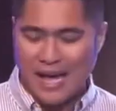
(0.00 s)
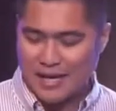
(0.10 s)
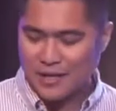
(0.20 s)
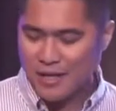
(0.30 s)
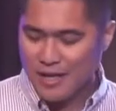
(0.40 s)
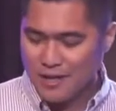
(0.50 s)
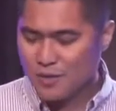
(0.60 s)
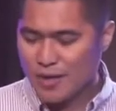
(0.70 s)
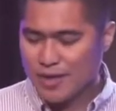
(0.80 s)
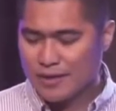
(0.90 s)
And
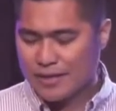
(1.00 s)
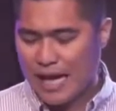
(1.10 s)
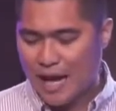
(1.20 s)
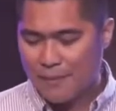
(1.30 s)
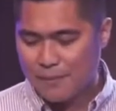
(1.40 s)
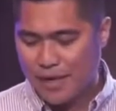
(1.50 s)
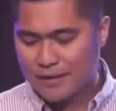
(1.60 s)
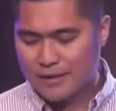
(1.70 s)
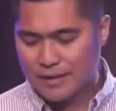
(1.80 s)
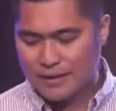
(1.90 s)
Israel camped
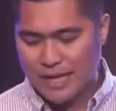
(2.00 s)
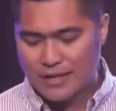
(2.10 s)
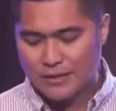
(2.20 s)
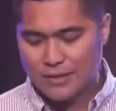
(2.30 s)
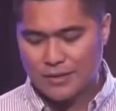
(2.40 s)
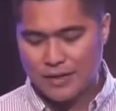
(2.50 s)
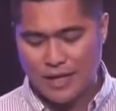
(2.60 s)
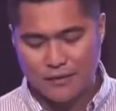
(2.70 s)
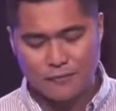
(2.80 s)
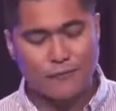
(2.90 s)
there in the desert
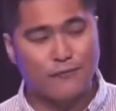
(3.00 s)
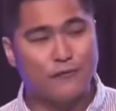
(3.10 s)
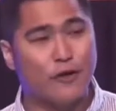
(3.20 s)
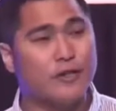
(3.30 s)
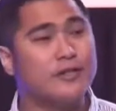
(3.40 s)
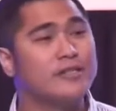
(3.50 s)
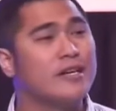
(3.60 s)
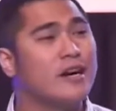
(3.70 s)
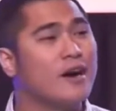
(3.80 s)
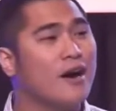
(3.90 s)
in front
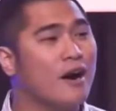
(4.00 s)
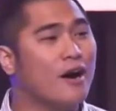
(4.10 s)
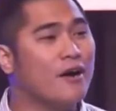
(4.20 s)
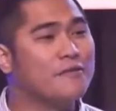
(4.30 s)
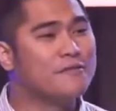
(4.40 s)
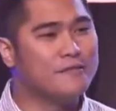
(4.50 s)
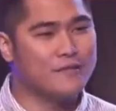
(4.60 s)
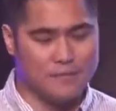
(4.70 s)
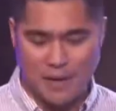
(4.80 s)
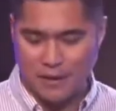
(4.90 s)
of
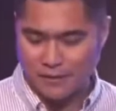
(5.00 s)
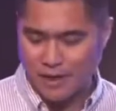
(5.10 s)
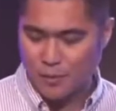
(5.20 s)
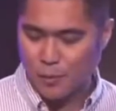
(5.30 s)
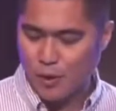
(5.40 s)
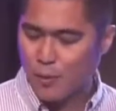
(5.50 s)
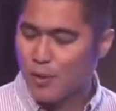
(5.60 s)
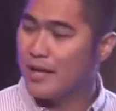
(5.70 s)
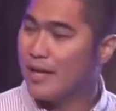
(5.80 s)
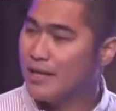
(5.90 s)
the mountain. Where
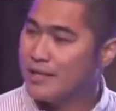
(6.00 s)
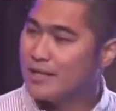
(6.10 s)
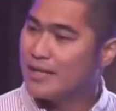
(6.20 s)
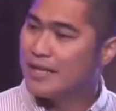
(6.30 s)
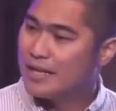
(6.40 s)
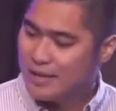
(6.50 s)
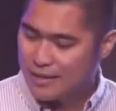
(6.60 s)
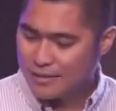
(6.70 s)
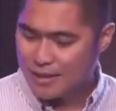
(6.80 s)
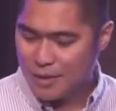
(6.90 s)
were they?
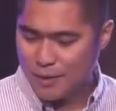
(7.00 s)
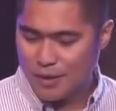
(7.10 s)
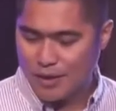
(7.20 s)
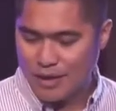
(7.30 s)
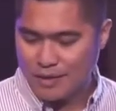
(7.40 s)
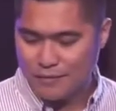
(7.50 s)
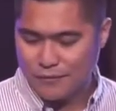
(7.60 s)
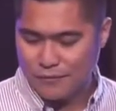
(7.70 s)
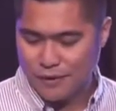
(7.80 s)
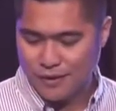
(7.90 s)
They were in
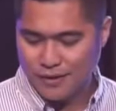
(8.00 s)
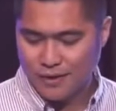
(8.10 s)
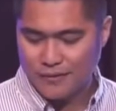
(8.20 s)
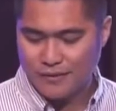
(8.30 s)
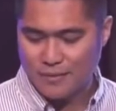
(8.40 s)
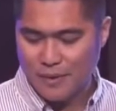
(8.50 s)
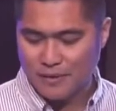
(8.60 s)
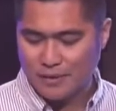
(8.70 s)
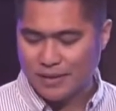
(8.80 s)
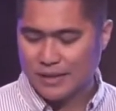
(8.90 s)
front of the
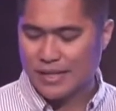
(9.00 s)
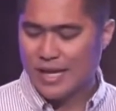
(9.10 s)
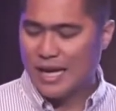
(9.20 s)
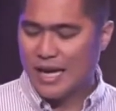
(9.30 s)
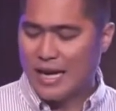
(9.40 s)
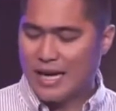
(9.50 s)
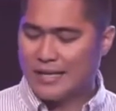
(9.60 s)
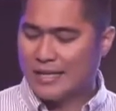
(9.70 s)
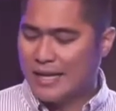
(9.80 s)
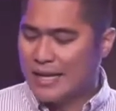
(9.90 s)
mountain. And